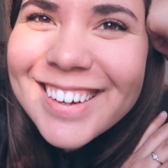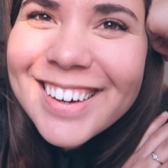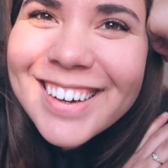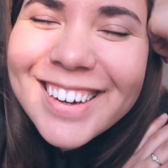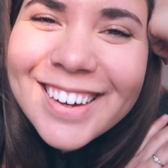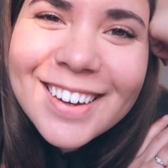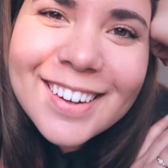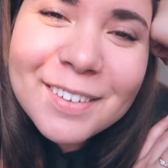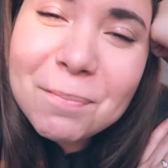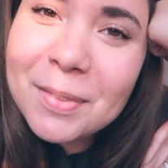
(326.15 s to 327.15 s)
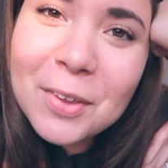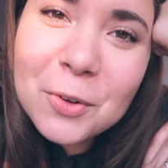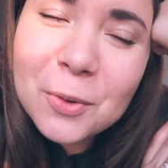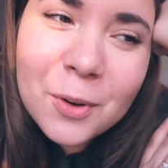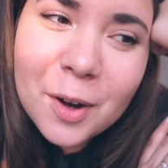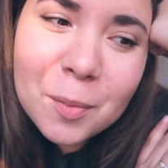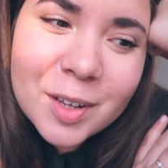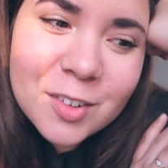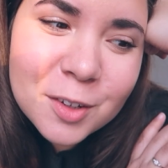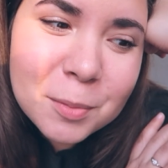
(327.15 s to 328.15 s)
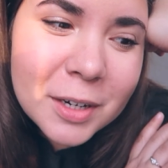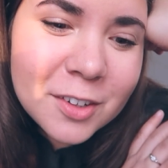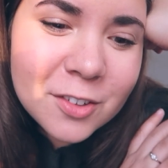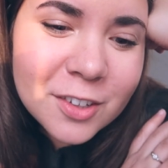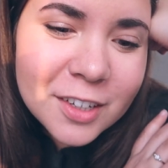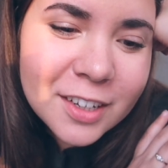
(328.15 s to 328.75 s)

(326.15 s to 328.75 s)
It all got a bit too much.